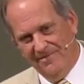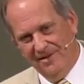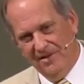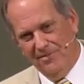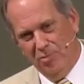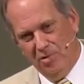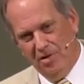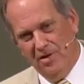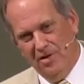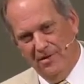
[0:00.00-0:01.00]
There's more to
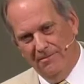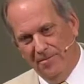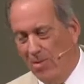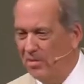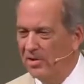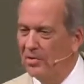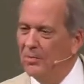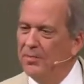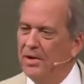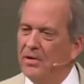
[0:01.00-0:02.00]
come. Remember the
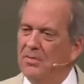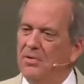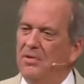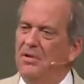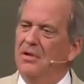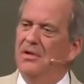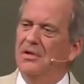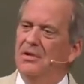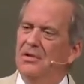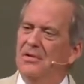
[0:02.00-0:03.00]
old parable
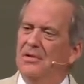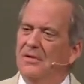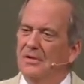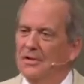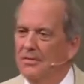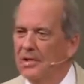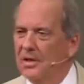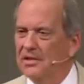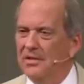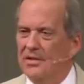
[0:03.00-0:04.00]

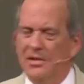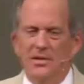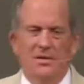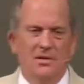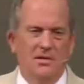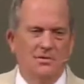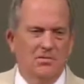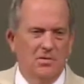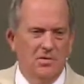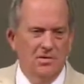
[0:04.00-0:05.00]
about the little
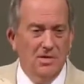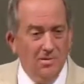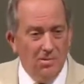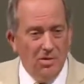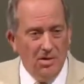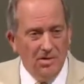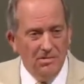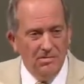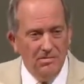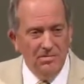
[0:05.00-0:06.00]
boy,
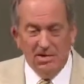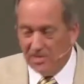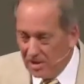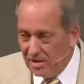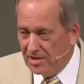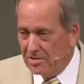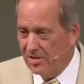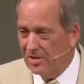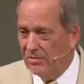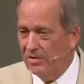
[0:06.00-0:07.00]
young teenager, I
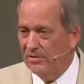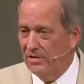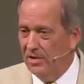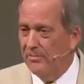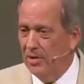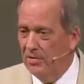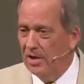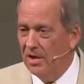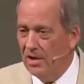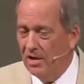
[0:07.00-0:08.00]
think it was, that got a pony?